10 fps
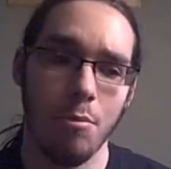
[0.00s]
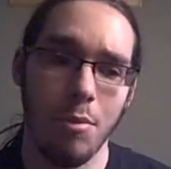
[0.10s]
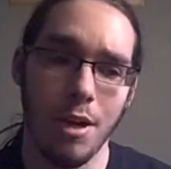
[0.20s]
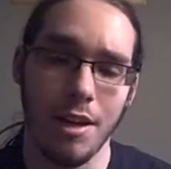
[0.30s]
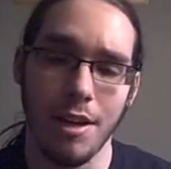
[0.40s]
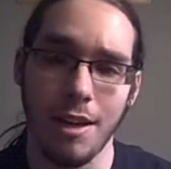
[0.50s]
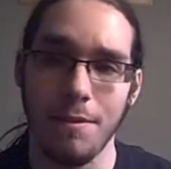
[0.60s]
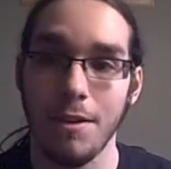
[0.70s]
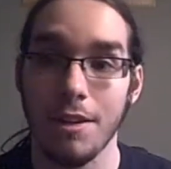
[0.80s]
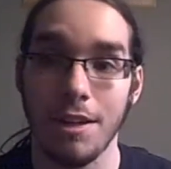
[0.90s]
but I
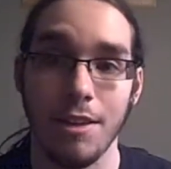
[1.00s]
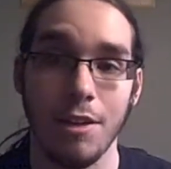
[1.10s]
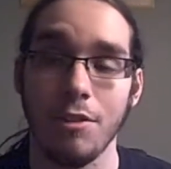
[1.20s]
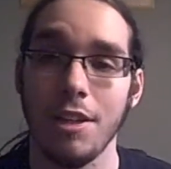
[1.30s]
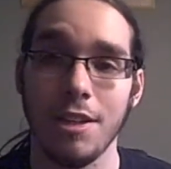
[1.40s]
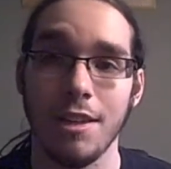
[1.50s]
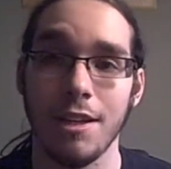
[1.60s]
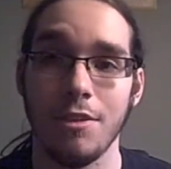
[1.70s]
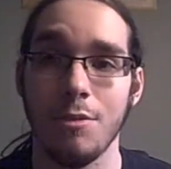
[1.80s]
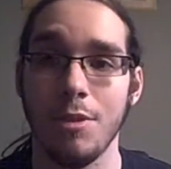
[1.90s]
feel like they only did
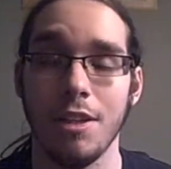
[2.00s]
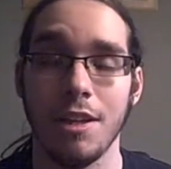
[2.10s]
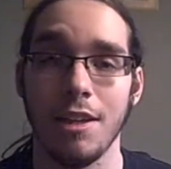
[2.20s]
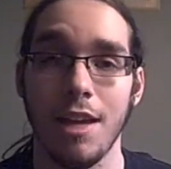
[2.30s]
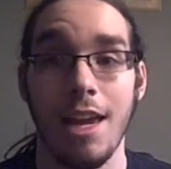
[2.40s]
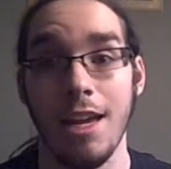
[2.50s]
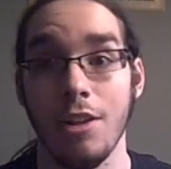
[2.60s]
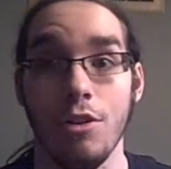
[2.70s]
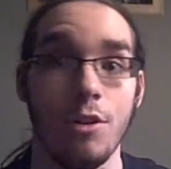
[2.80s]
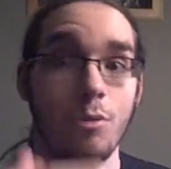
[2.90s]
that to be like,
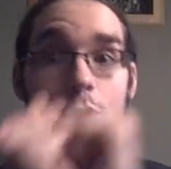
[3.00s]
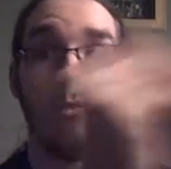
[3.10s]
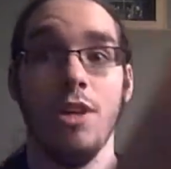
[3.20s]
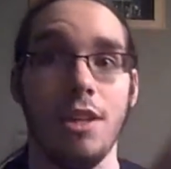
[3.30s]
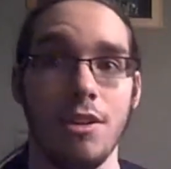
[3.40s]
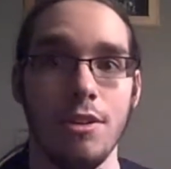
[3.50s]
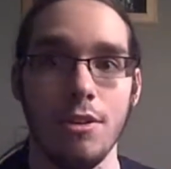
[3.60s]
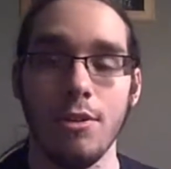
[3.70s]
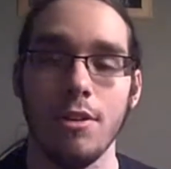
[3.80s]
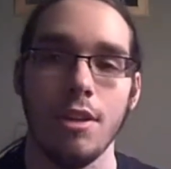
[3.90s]
hey, look at what we can
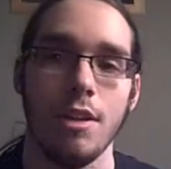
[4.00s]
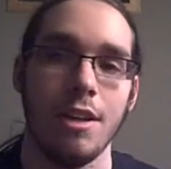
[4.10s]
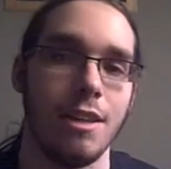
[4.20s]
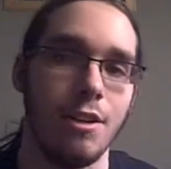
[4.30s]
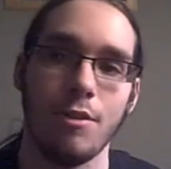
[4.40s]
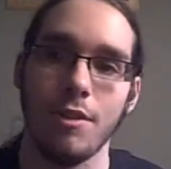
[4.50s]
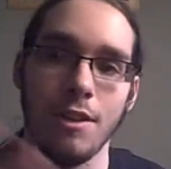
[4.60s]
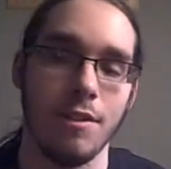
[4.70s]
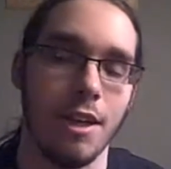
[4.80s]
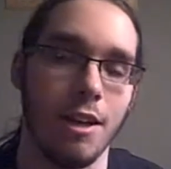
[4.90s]
do. And they
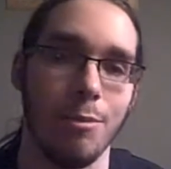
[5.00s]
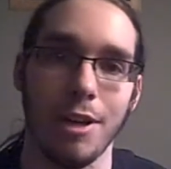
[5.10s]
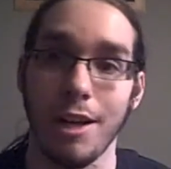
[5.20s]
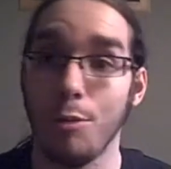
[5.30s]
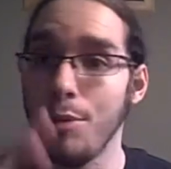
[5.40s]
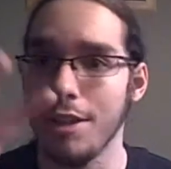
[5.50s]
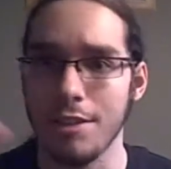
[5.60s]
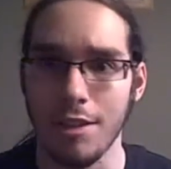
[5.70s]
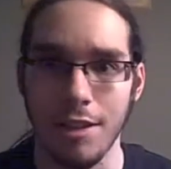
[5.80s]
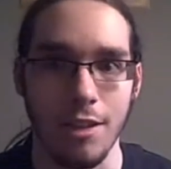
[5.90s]
don't even care about how
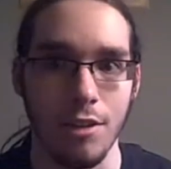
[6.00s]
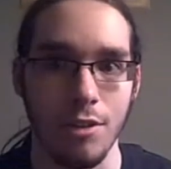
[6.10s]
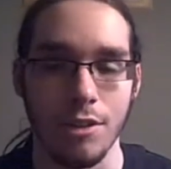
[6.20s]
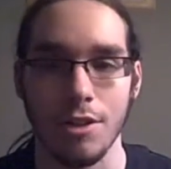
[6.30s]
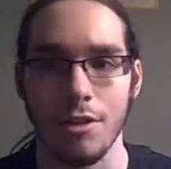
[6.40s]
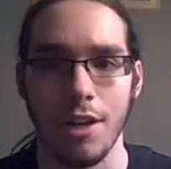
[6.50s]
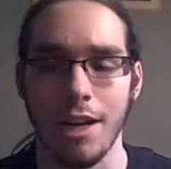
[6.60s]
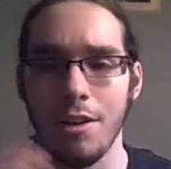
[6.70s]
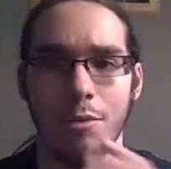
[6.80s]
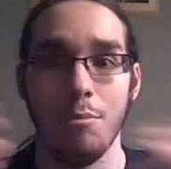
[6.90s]
pixelated it looks or
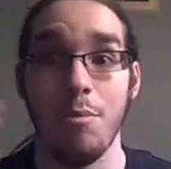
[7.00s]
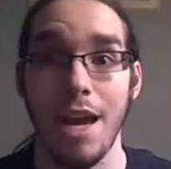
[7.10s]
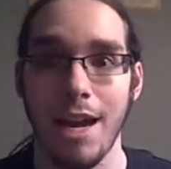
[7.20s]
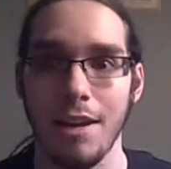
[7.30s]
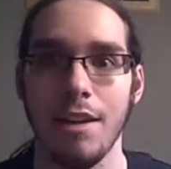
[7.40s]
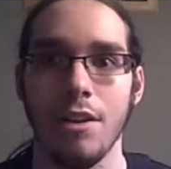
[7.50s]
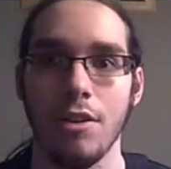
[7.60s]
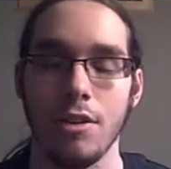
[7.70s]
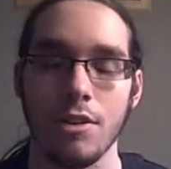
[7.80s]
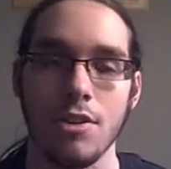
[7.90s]
how bad
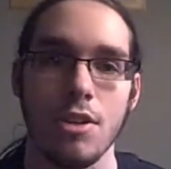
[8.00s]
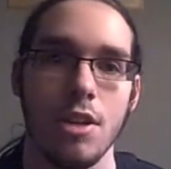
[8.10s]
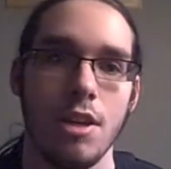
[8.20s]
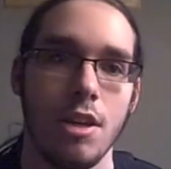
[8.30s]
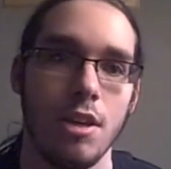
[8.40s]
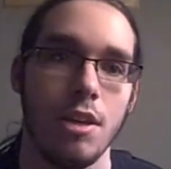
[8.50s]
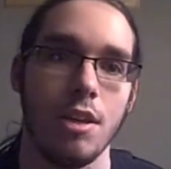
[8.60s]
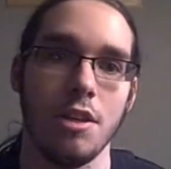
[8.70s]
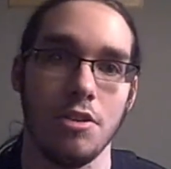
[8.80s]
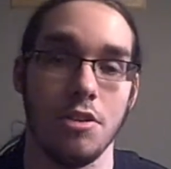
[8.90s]
it looks.
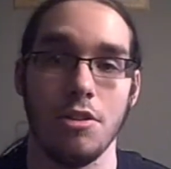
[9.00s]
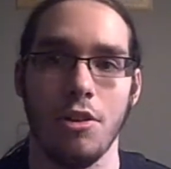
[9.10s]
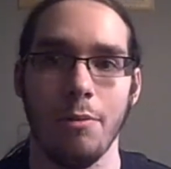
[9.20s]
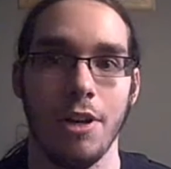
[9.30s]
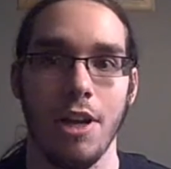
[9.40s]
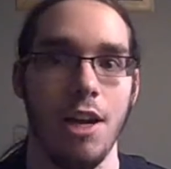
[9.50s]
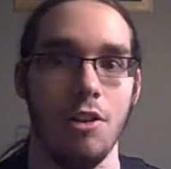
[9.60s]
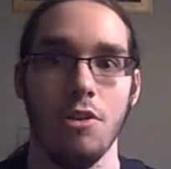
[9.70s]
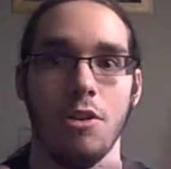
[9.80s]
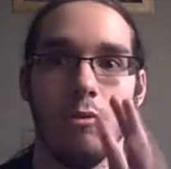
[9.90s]
It's just all about,
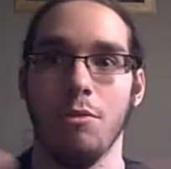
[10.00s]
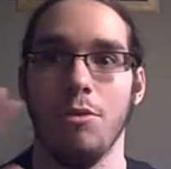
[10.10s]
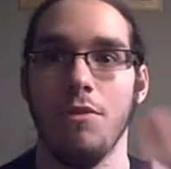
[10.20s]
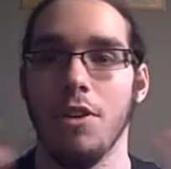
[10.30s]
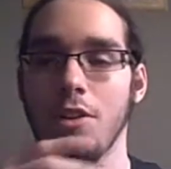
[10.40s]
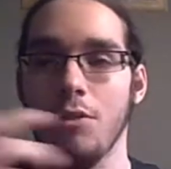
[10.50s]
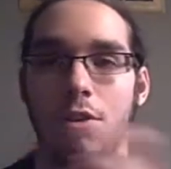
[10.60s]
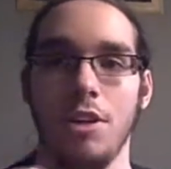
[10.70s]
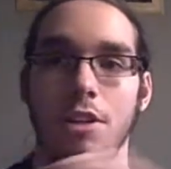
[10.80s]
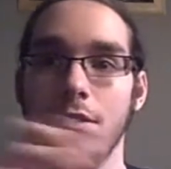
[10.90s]
hey, look, we're moving in
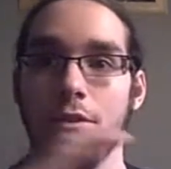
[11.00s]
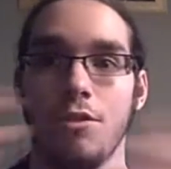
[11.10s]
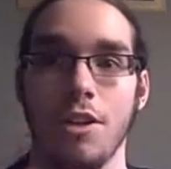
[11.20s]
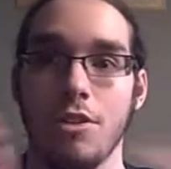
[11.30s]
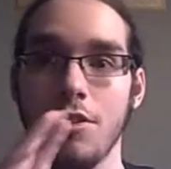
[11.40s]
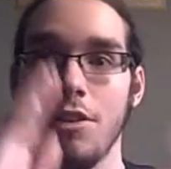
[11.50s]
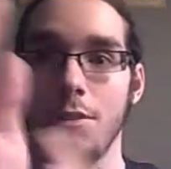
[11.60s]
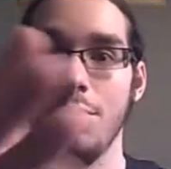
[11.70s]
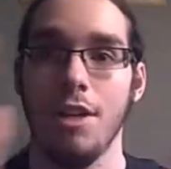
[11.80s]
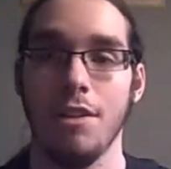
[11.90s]
3D a different direction than
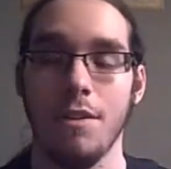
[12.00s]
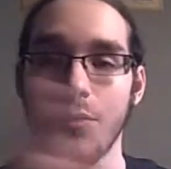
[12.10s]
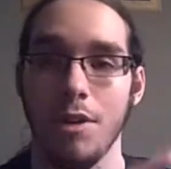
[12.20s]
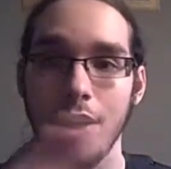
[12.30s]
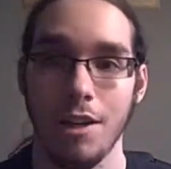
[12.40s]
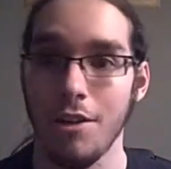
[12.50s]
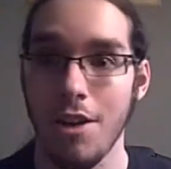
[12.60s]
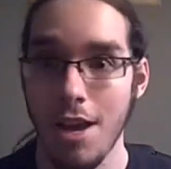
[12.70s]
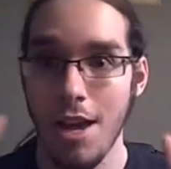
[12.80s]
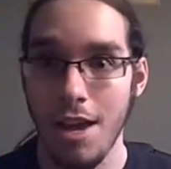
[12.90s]
up, down, left, right.
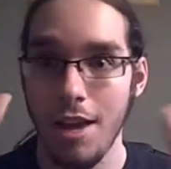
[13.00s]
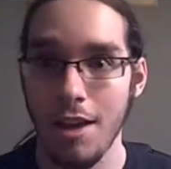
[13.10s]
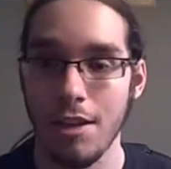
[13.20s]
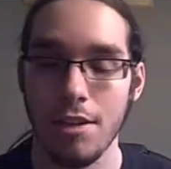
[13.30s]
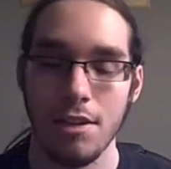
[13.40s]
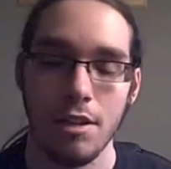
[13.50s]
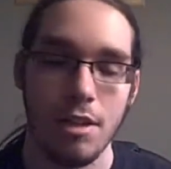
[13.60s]
Nah.